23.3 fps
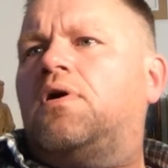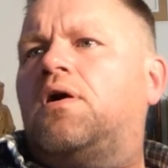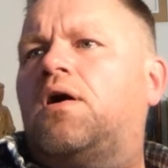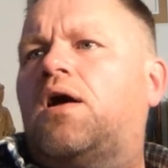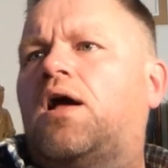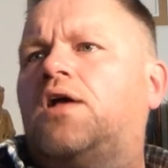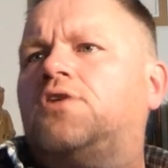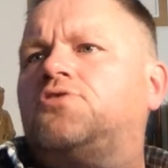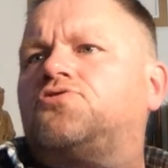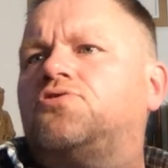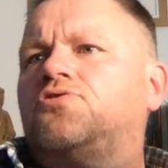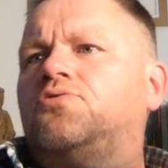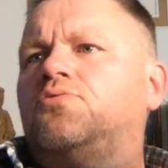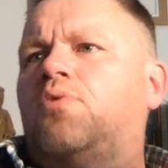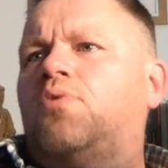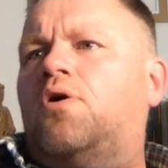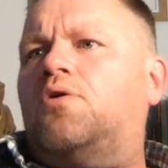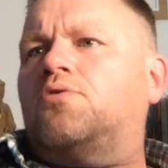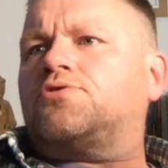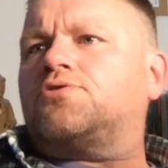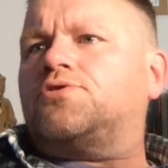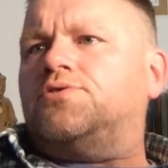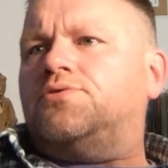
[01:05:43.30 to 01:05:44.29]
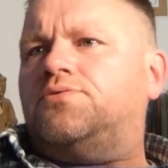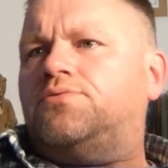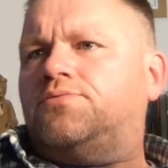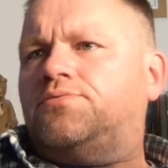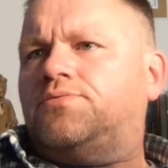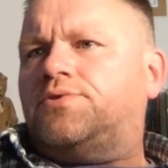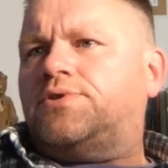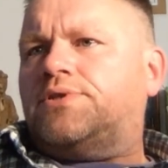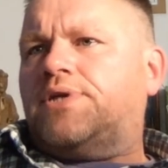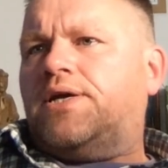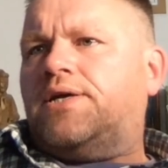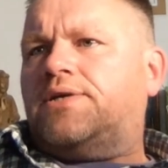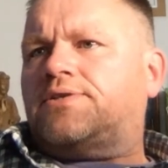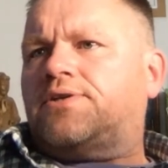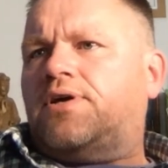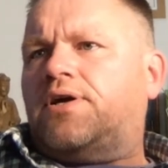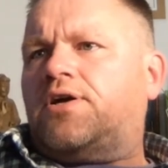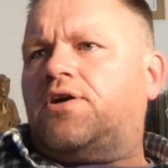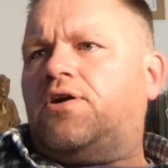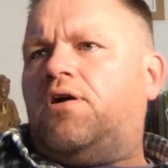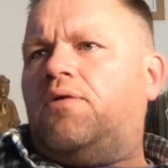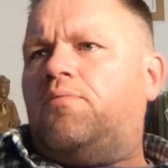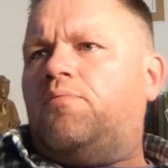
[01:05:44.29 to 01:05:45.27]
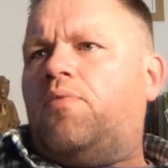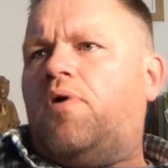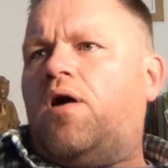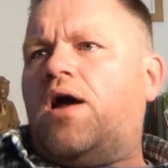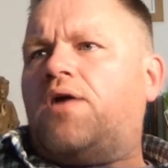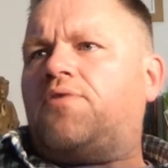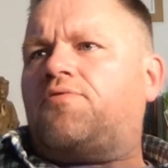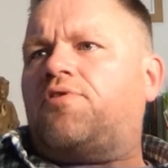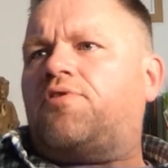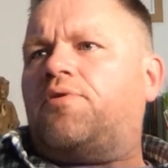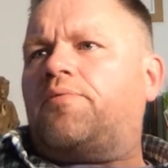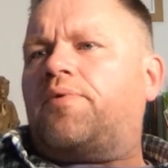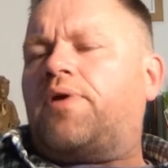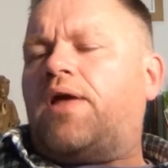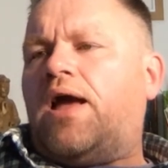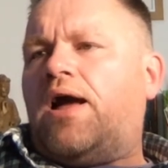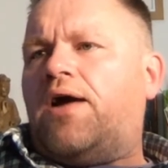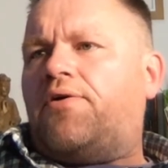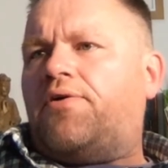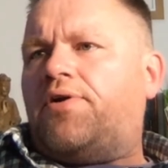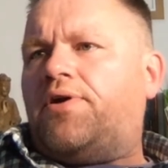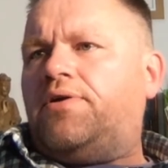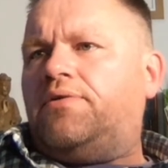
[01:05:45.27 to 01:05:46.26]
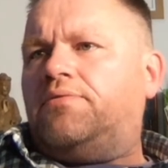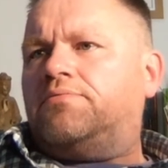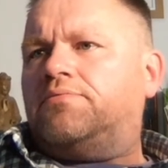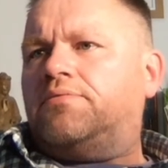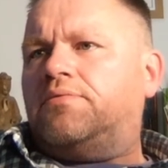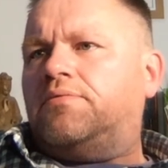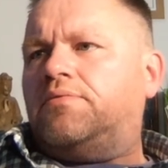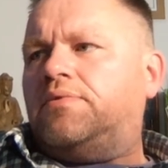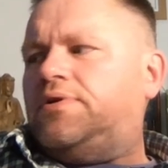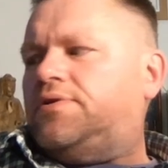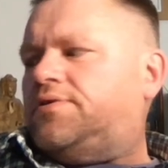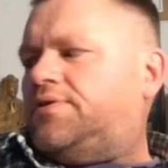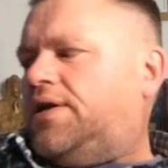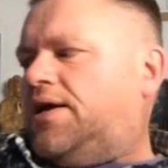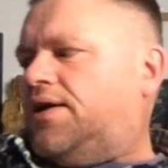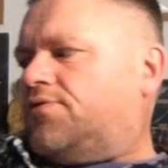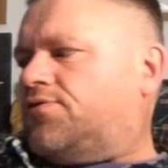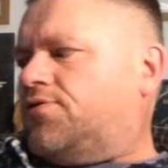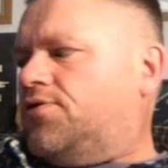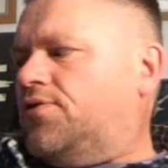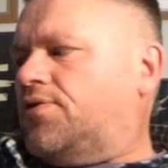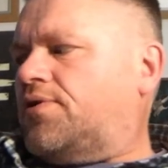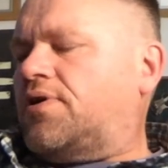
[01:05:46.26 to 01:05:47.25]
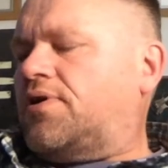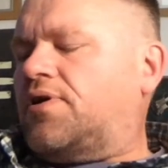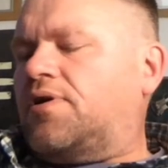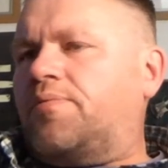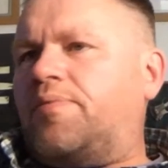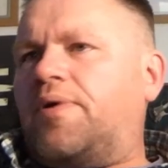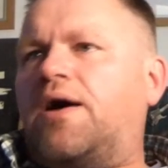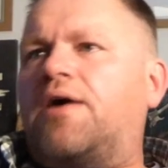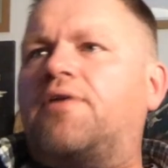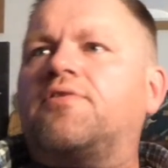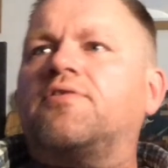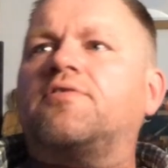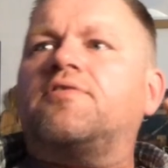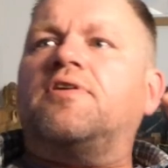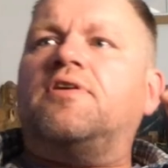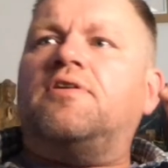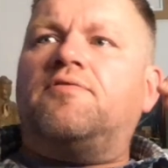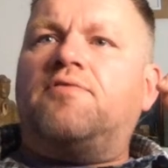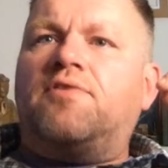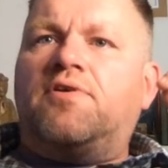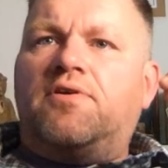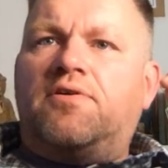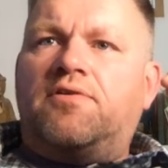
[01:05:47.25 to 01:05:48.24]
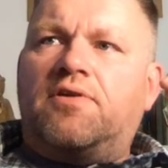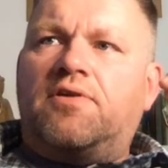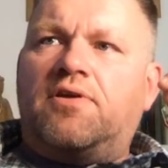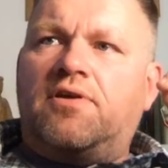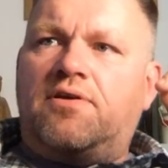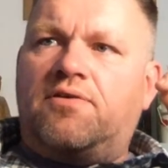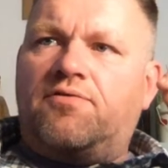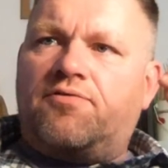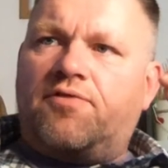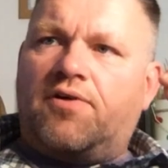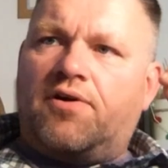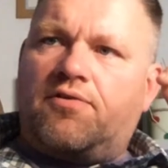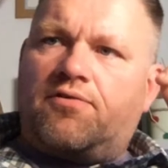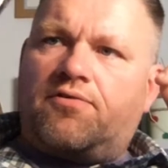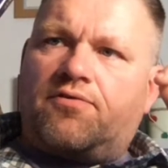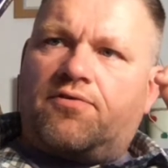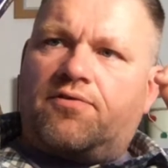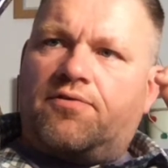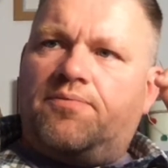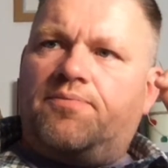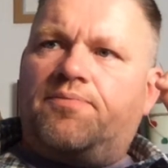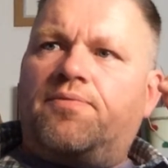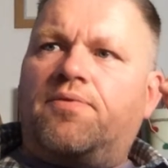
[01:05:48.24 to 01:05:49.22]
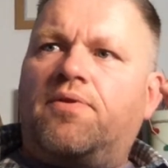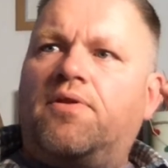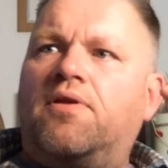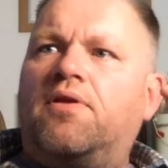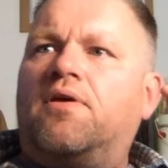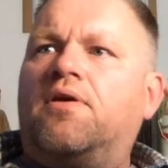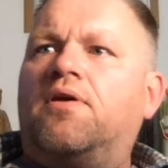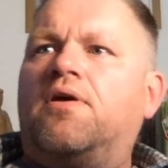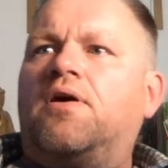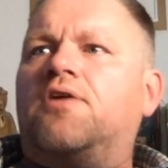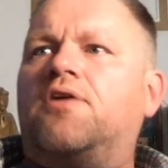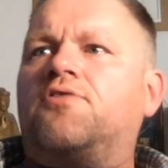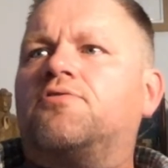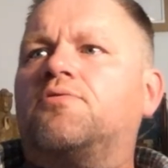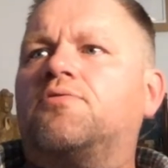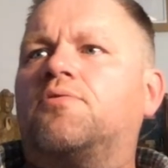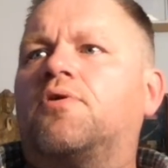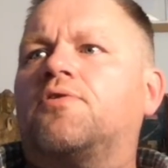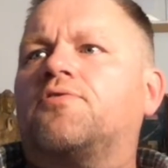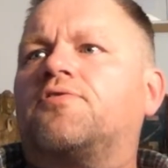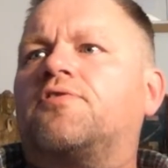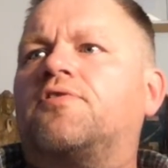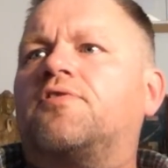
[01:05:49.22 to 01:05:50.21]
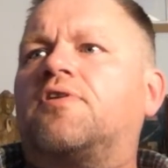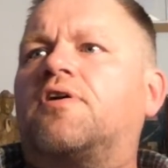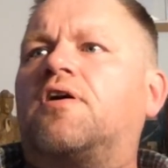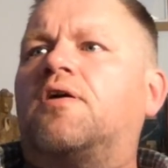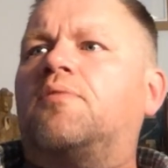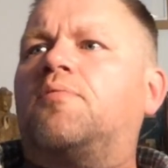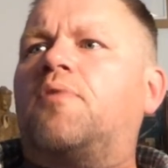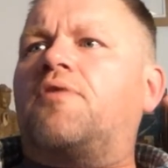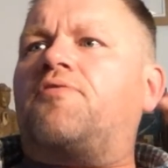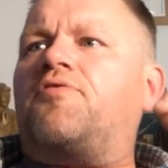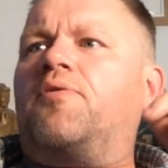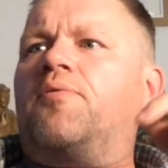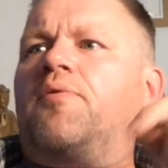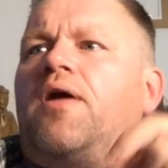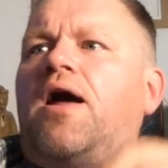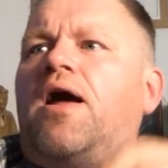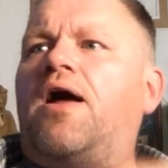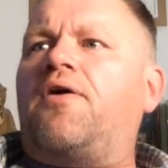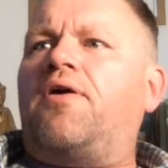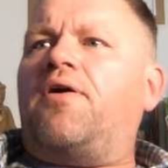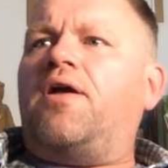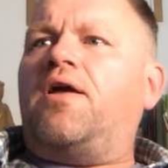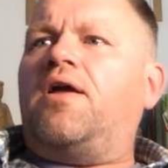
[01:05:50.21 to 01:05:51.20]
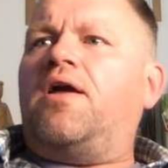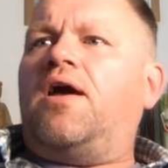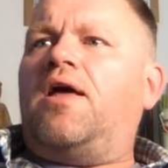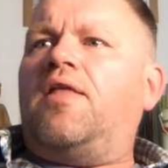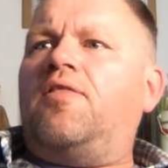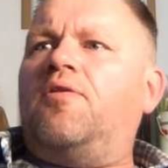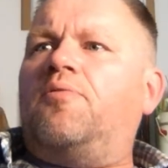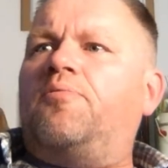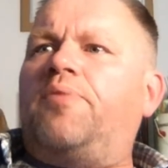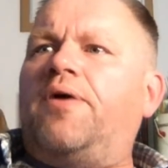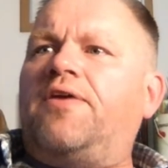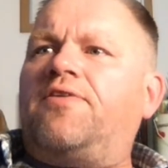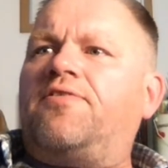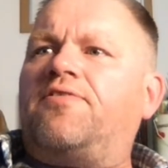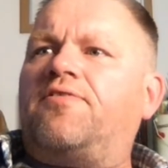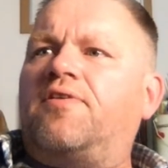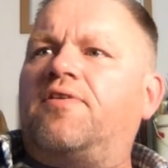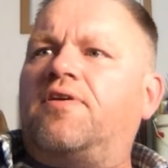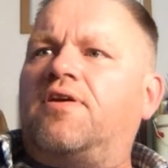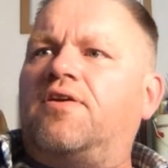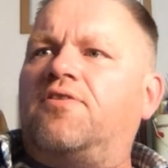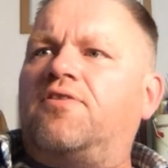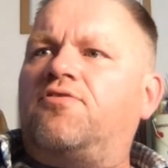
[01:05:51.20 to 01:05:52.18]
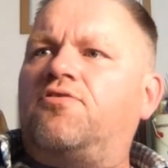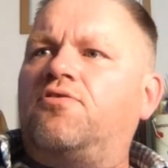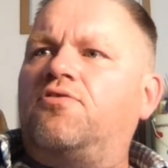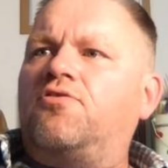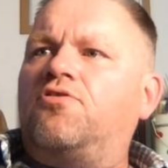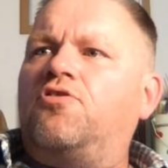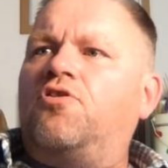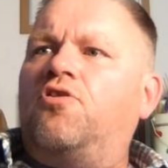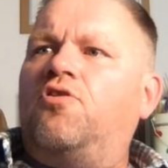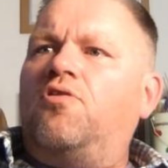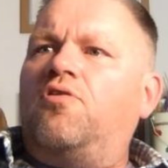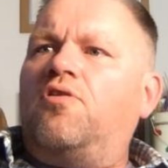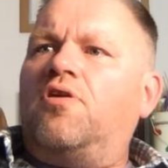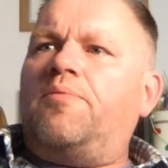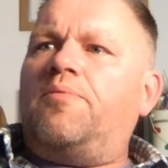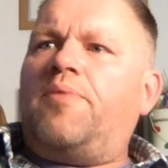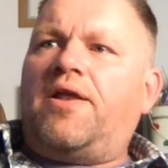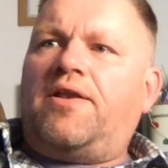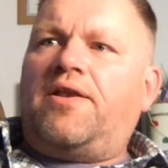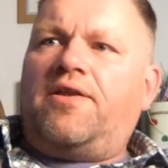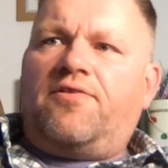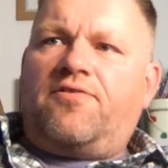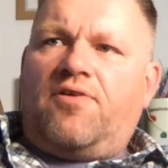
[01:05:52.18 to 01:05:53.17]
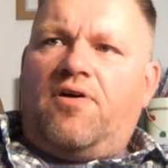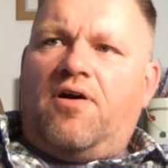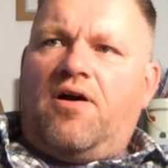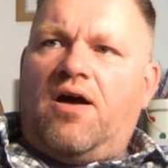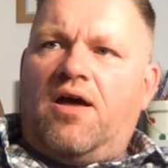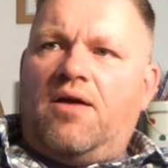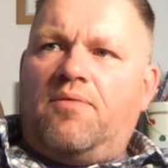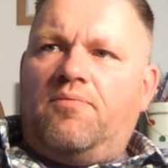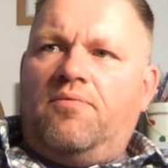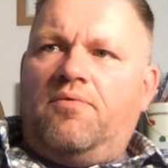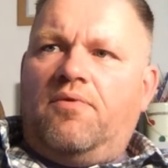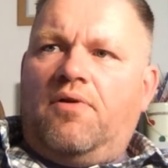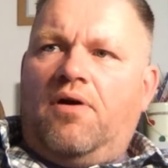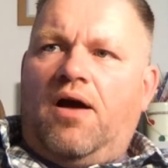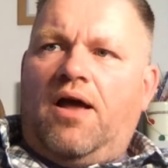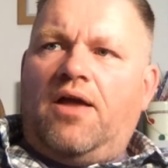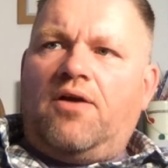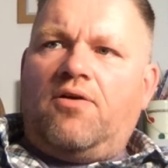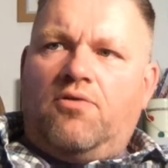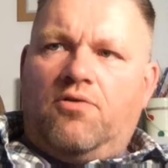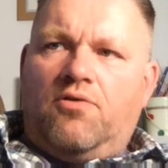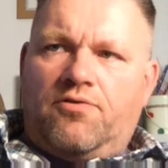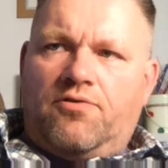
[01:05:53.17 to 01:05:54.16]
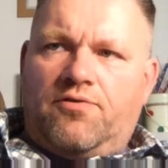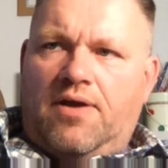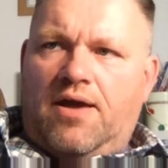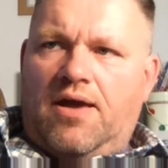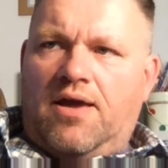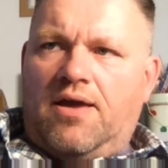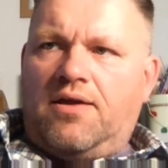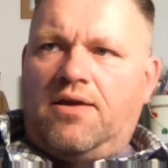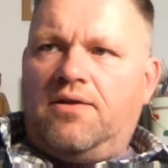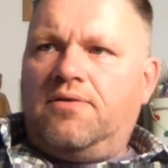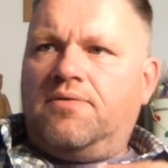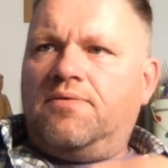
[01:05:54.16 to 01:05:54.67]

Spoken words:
Andrew Walton says, I got mine from Gary. He's now talking about the DVD, folks. Andrew Walton says, I got mine from Gary, and the best thing is you can call him anytime, night or day,